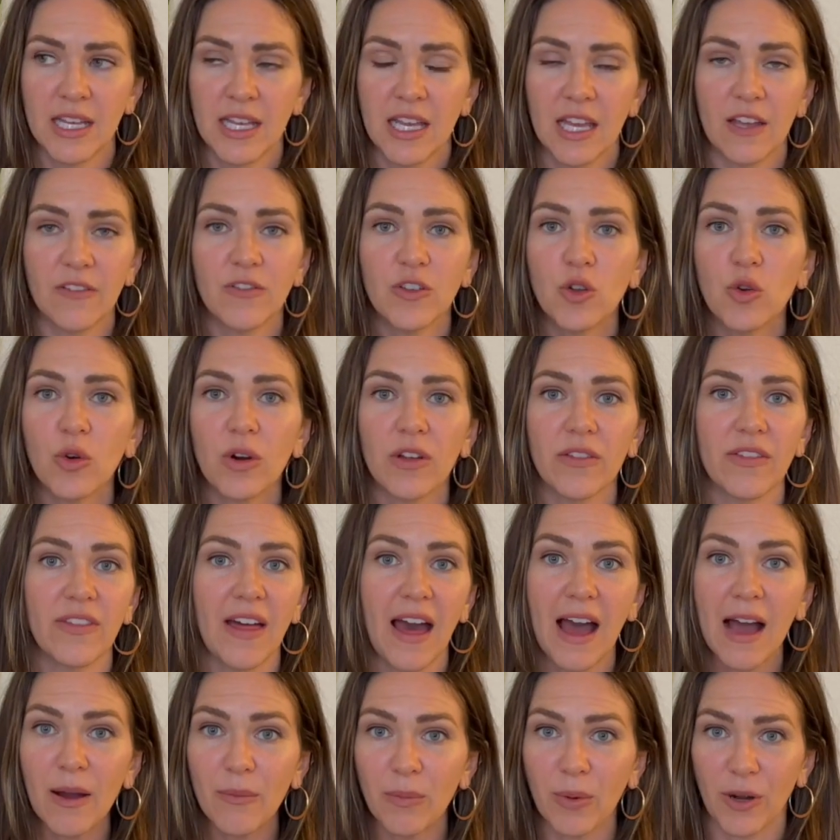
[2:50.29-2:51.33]
if you are
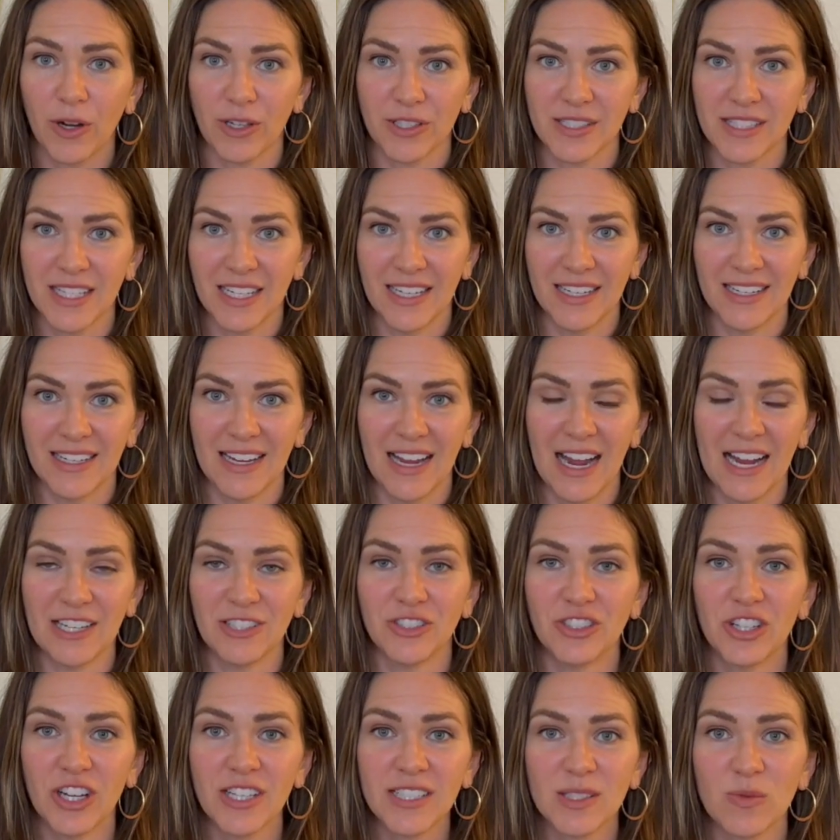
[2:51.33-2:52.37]
that person, I
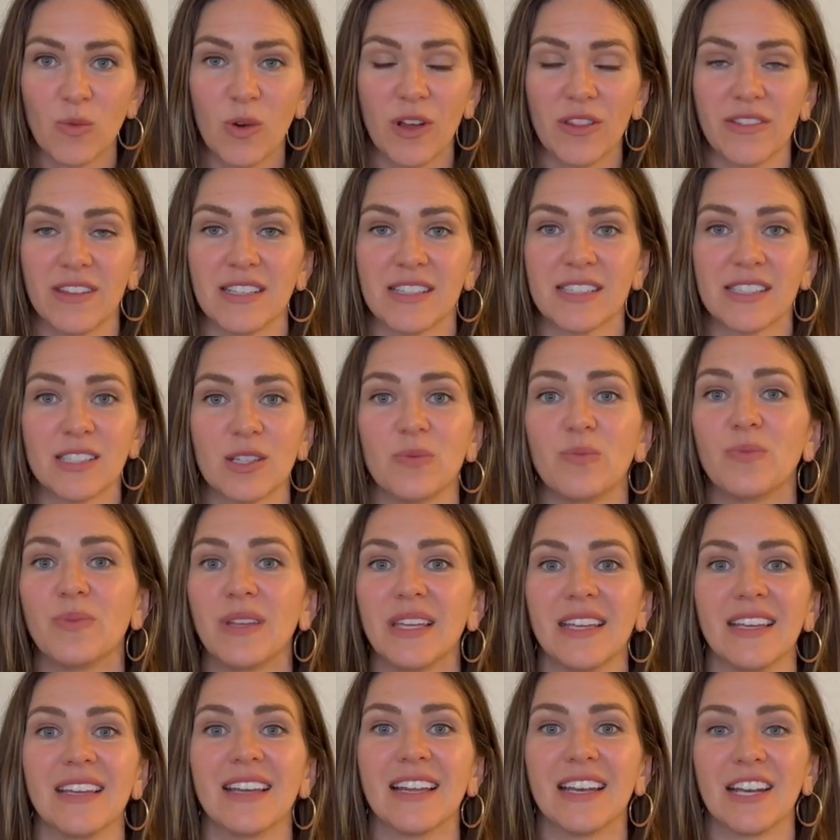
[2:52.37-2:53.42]
just want this to
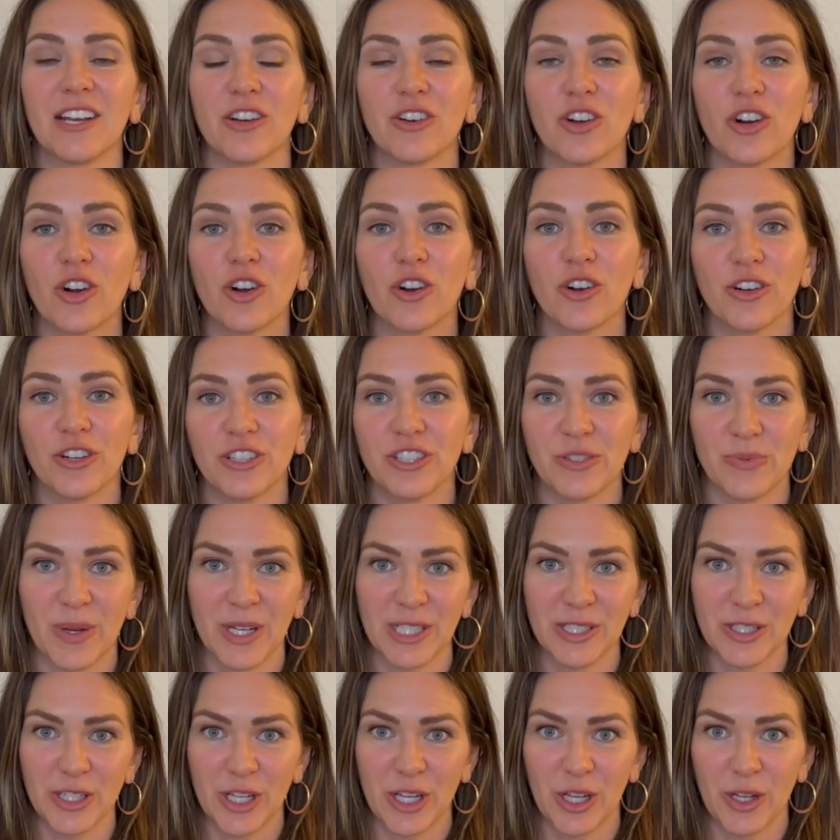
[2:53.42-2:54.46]
be an
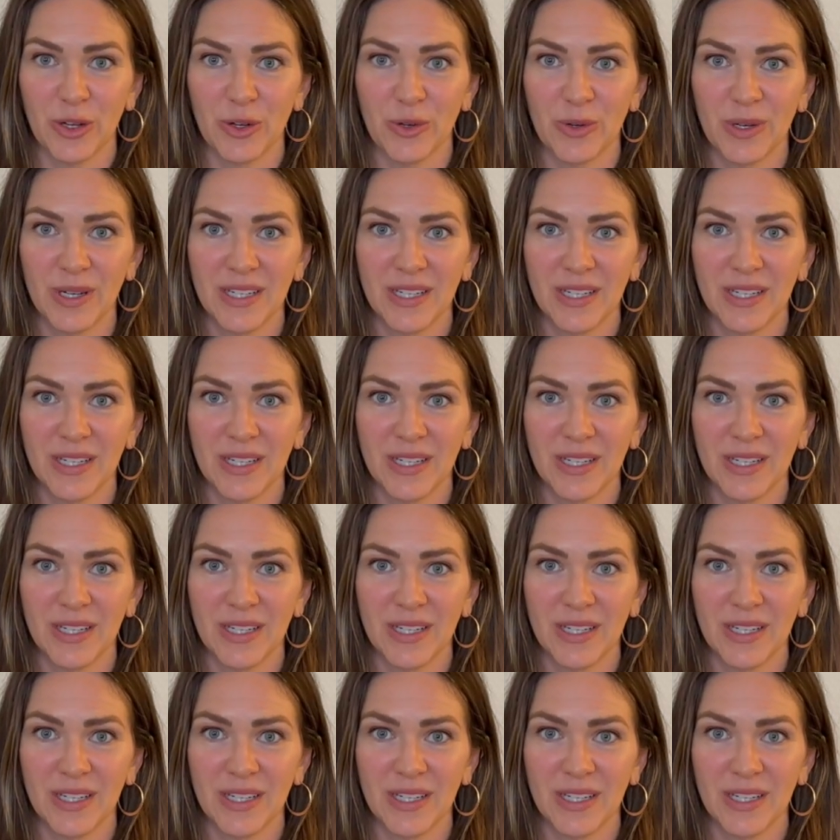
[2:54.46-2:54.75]
encouragement to you.